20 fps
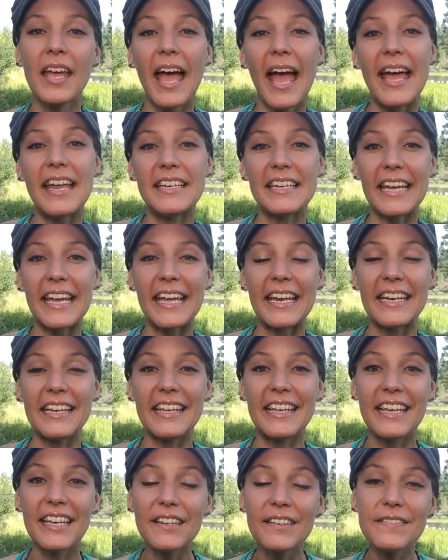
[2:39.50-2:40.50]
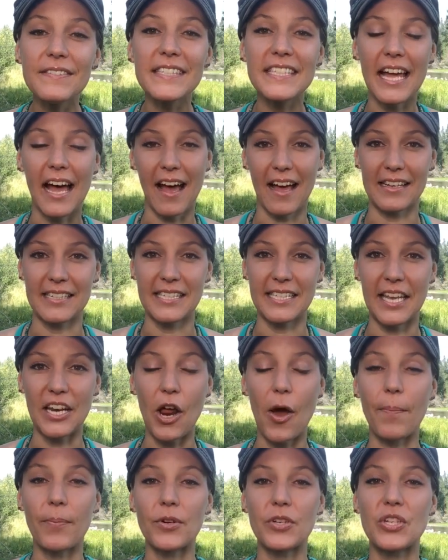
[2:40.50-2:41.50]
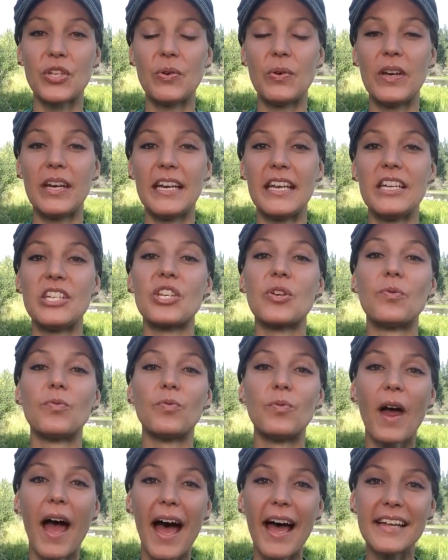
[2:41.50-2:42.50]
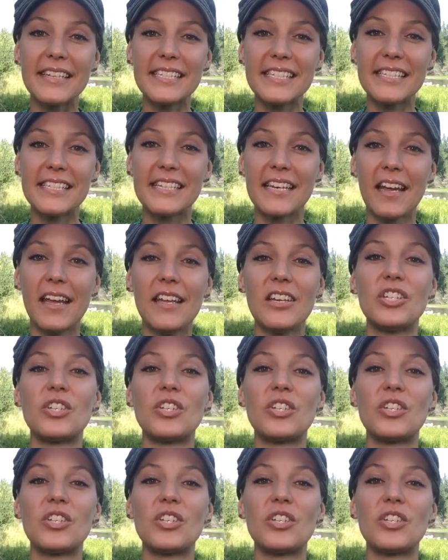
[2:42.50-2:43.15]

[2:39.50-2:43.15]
and it gives us an opportunity to rest,